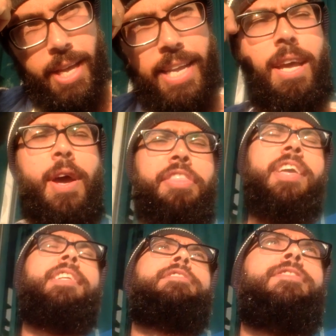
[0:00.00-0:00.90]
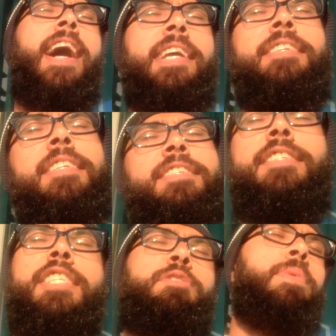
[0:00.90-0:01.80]
now I think it's fine to
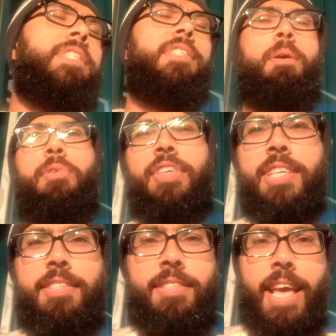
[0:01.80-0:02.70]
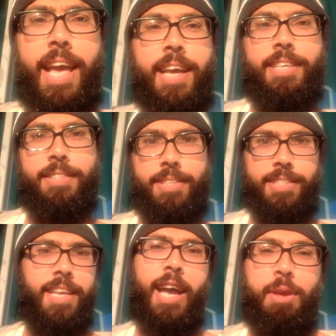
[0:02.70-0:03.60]
dismiss some of this as
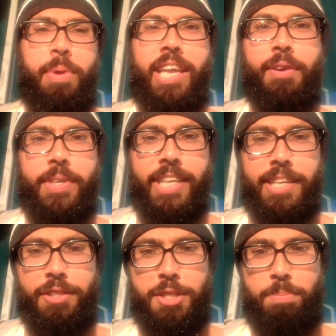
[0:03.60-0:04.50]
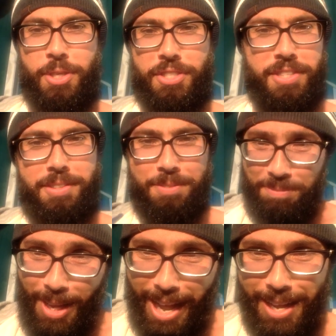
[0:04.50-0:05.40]
Asani being a ridiculous person.
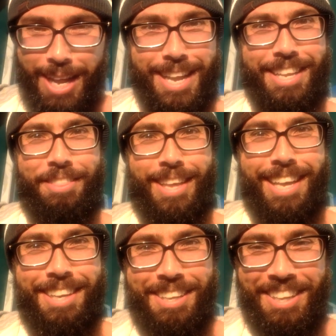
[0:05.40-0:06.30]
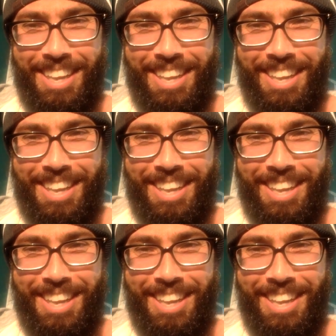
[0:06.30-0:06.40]
I get that.